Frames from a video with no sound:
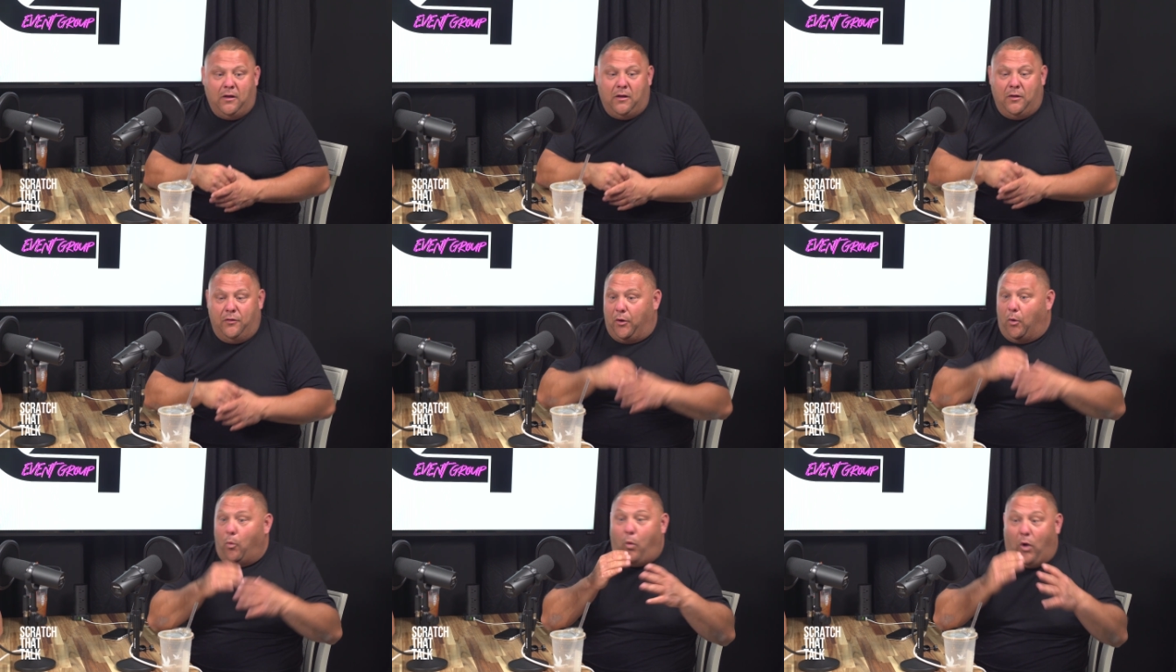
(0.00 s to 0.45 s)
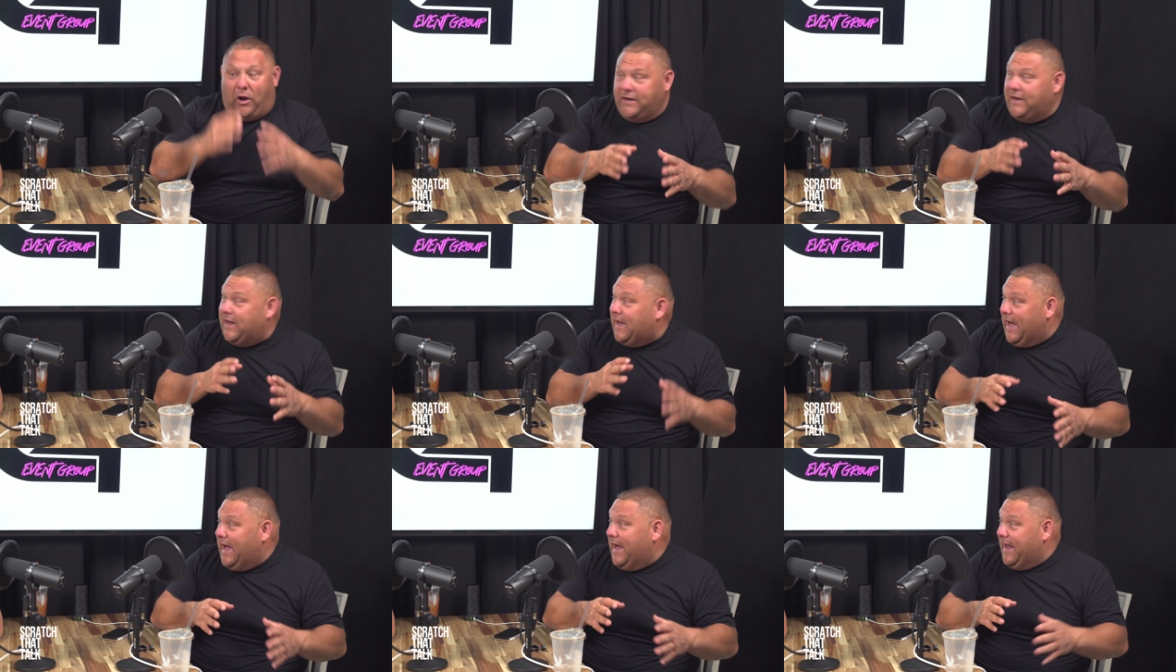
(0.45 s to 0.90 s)
the one
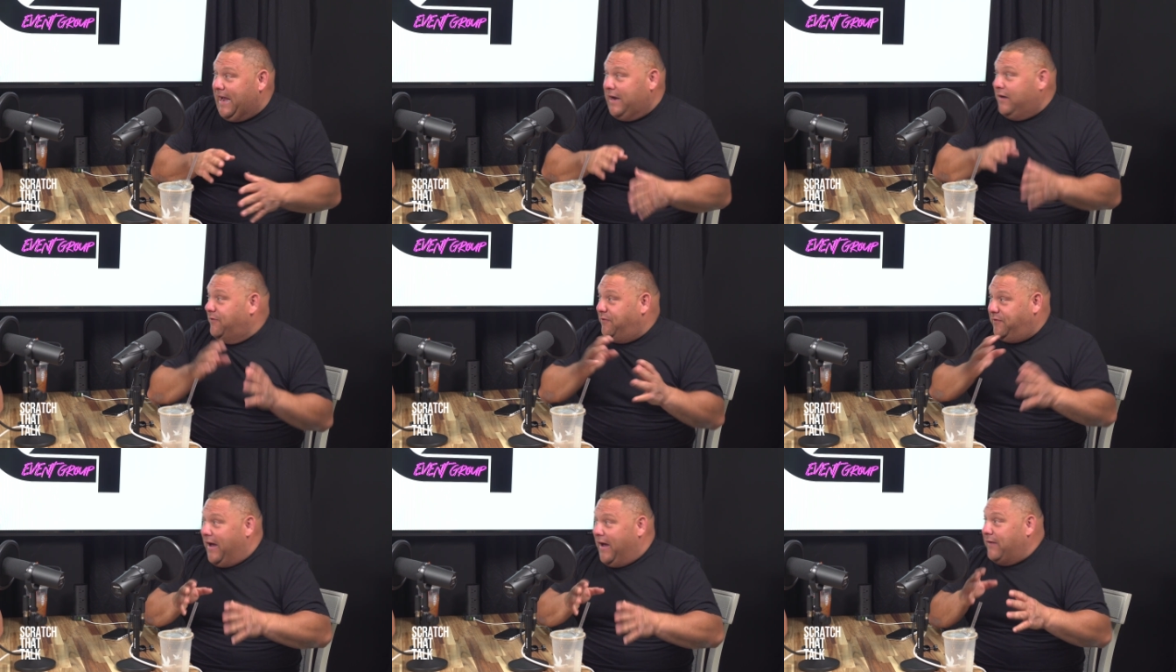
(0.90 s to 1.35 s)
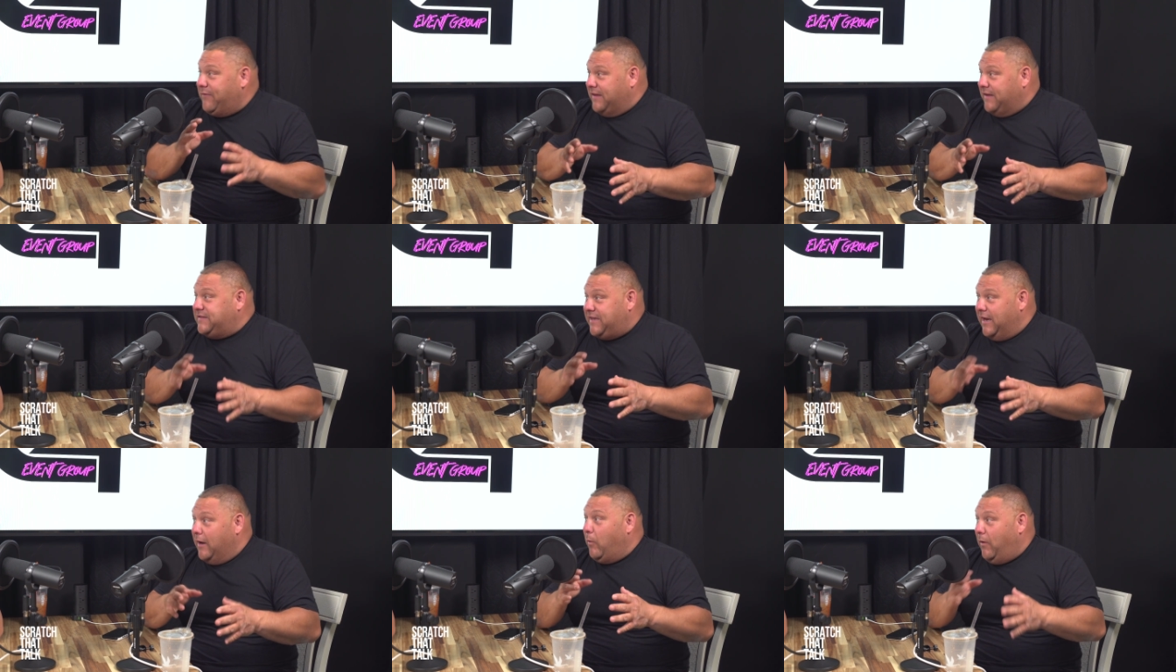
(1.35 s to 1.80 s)
guy out of 5 that's
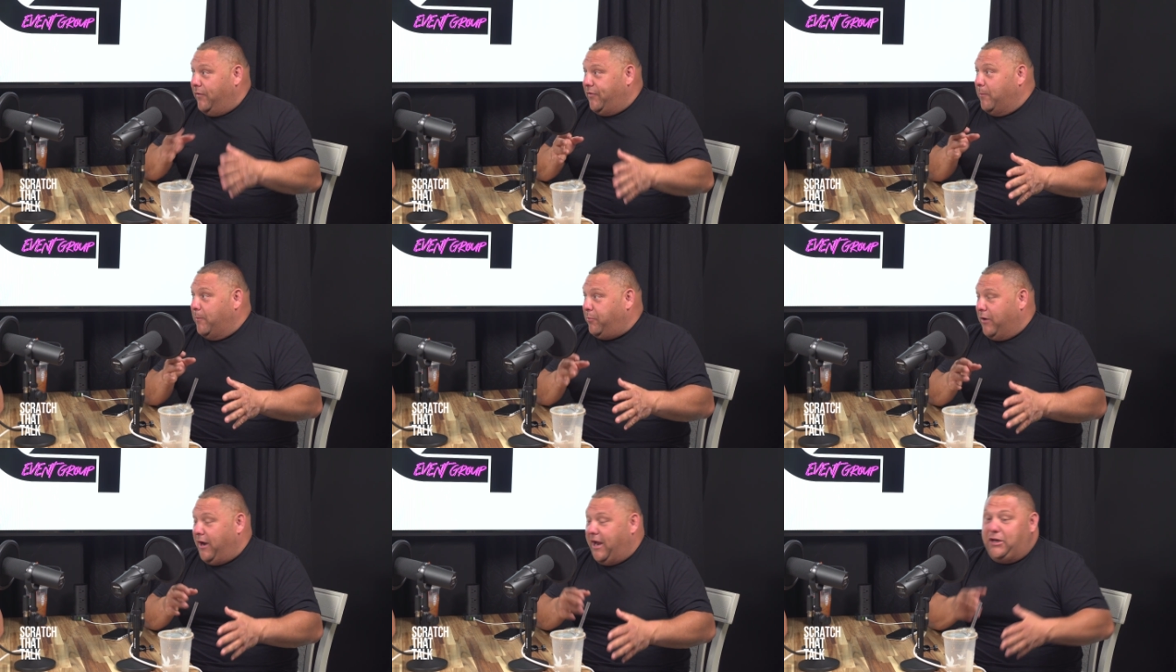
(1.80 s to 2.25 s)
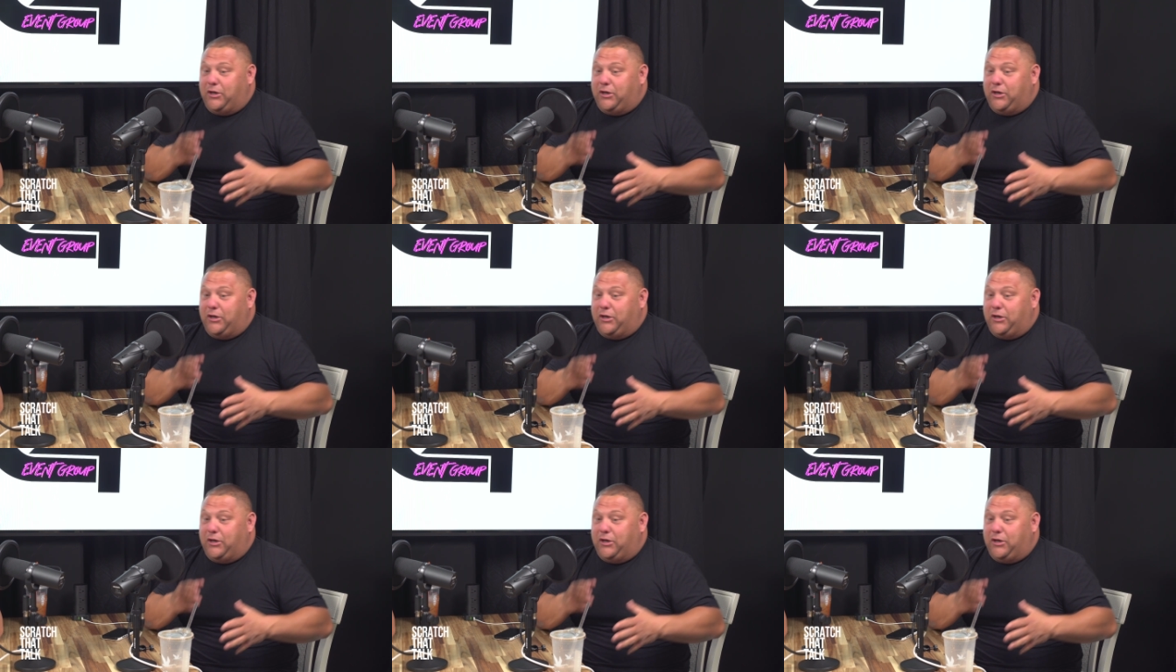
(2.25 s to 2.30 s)
there with the brain